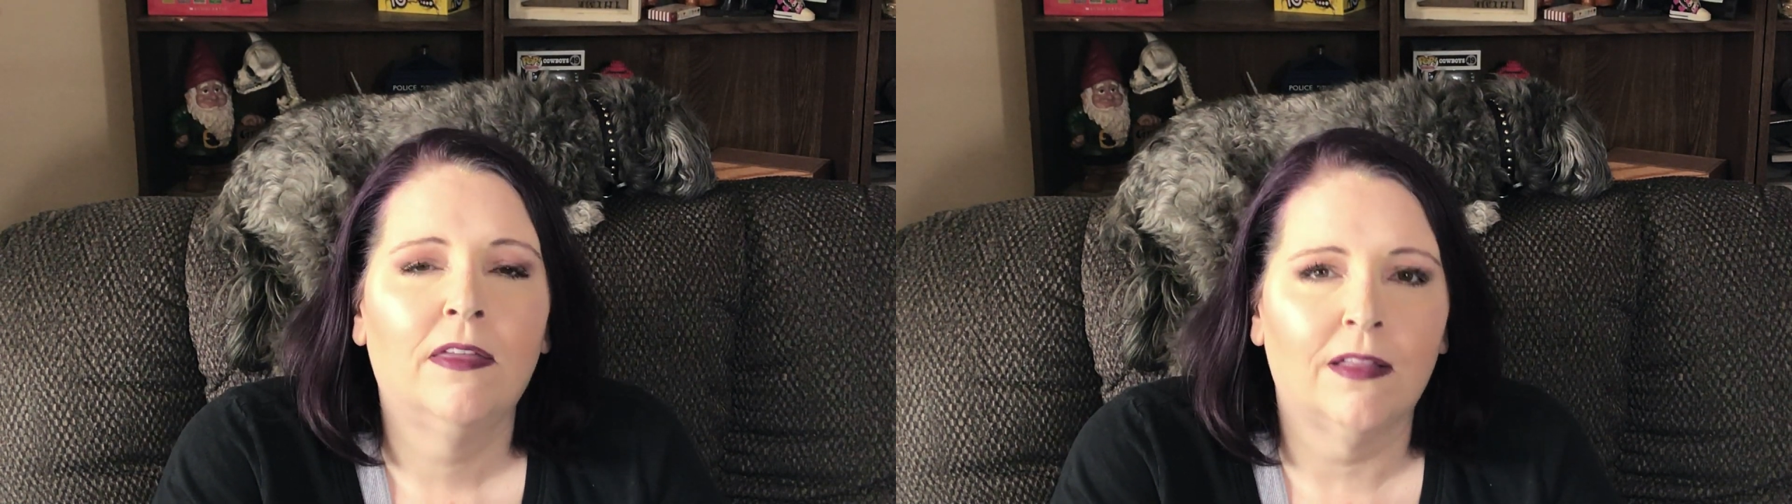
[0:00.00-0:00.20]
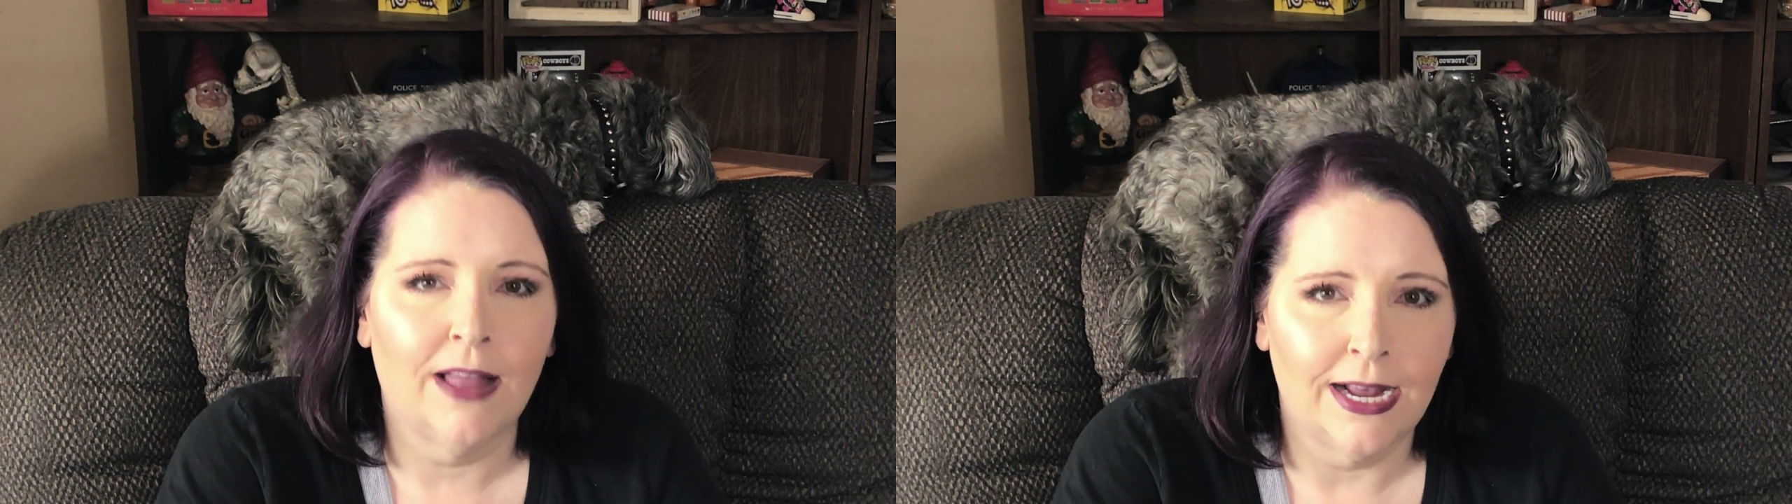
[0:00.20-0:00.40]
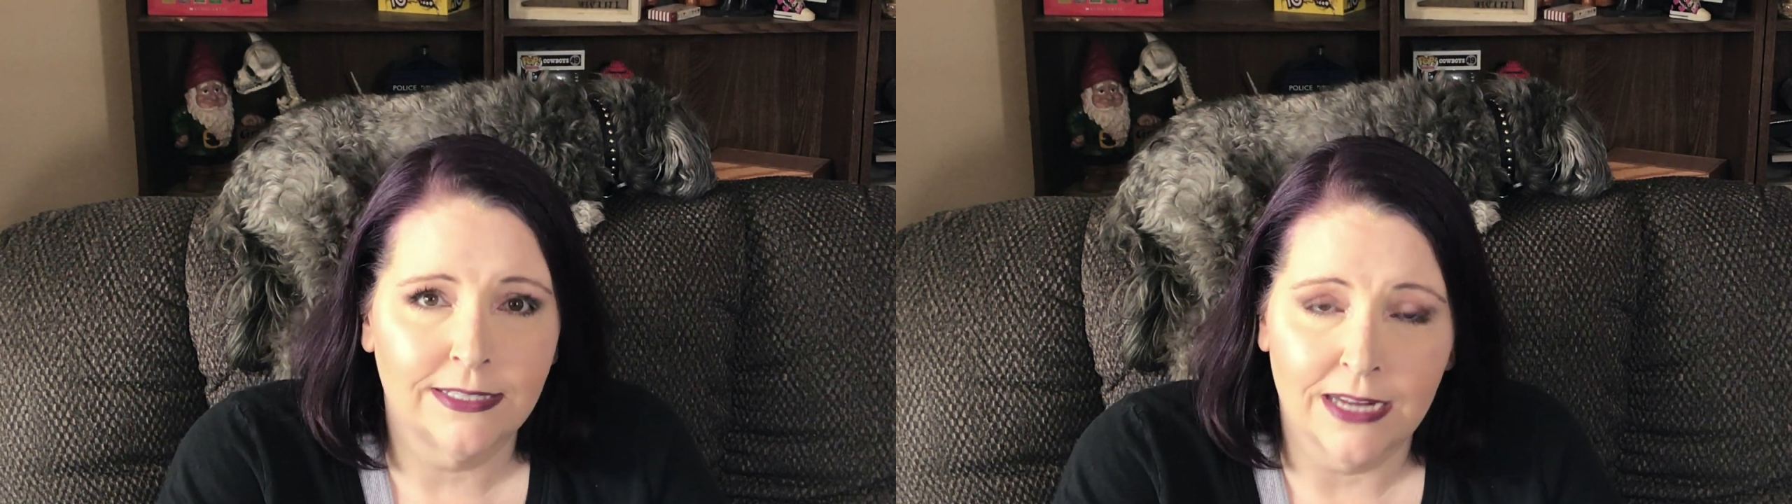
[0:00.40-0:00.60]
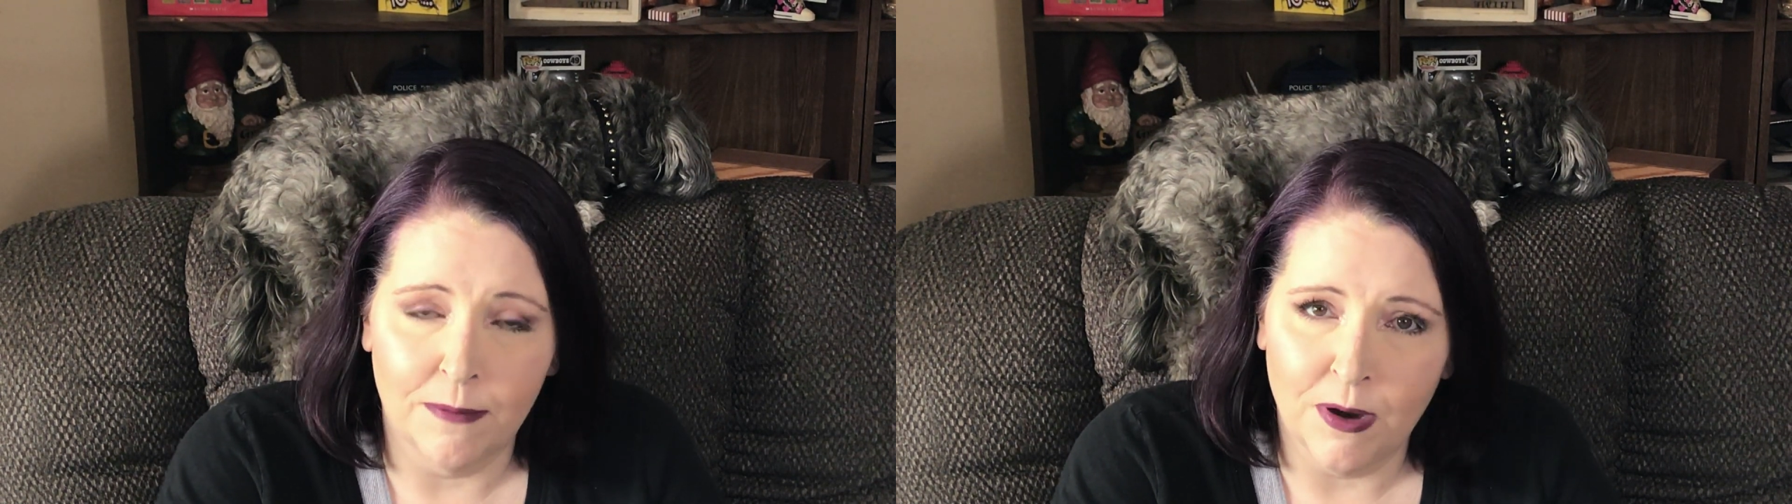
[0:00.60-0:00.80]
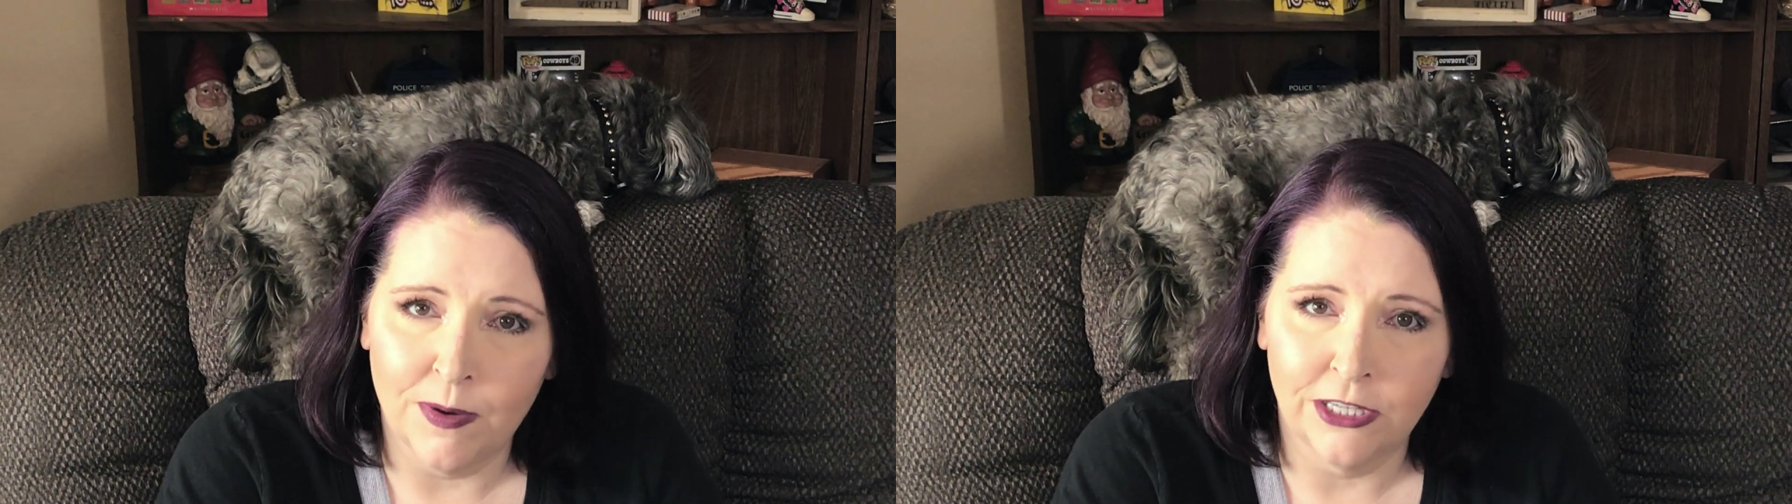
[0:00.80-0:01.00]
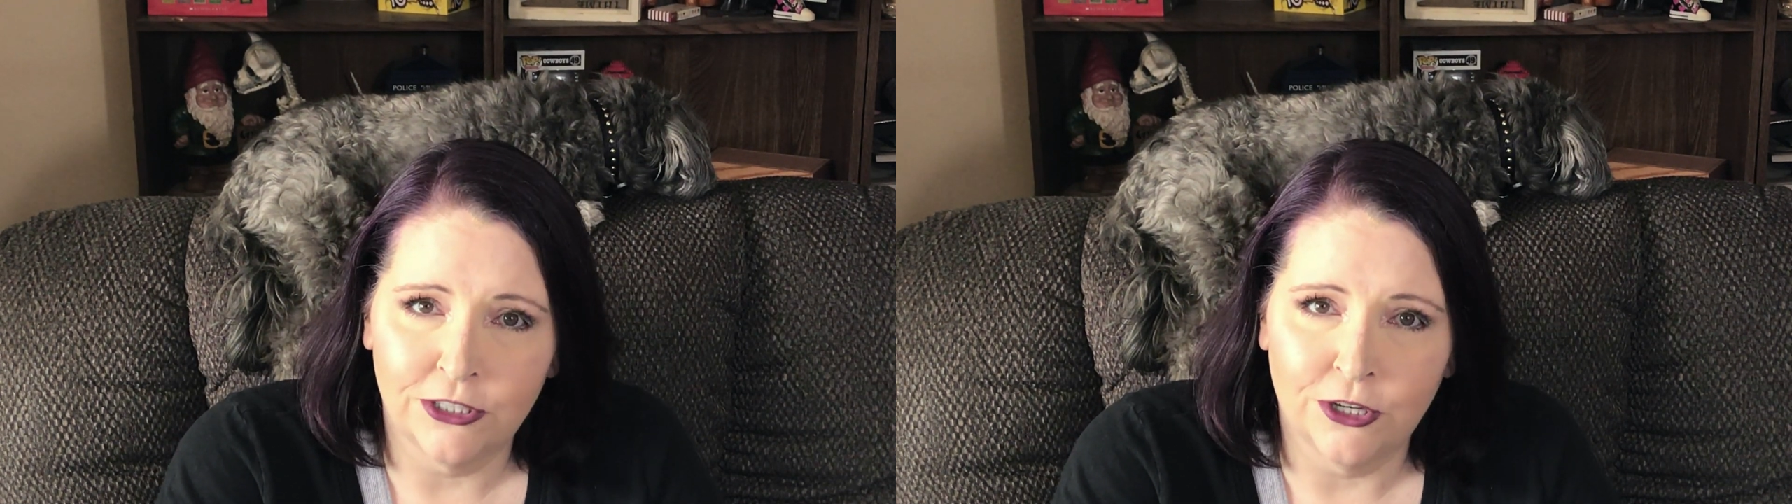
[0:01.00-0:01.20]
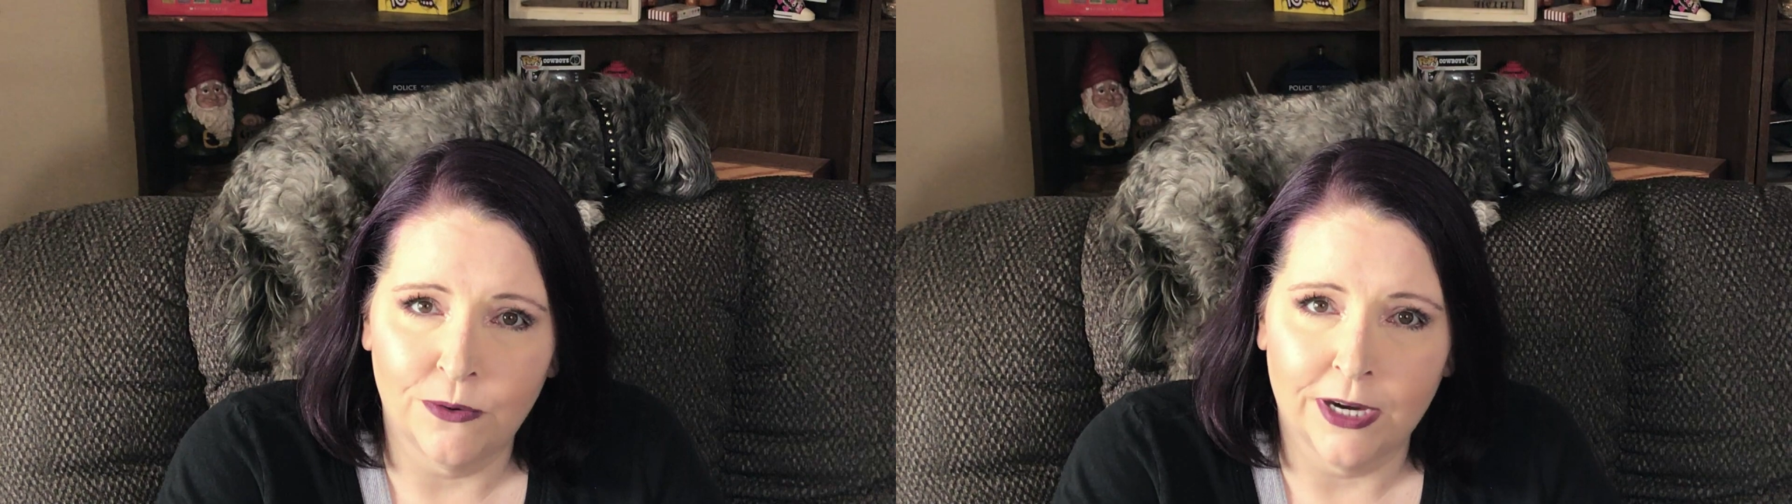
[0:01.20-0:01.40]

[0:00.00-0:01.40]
The last time I went to a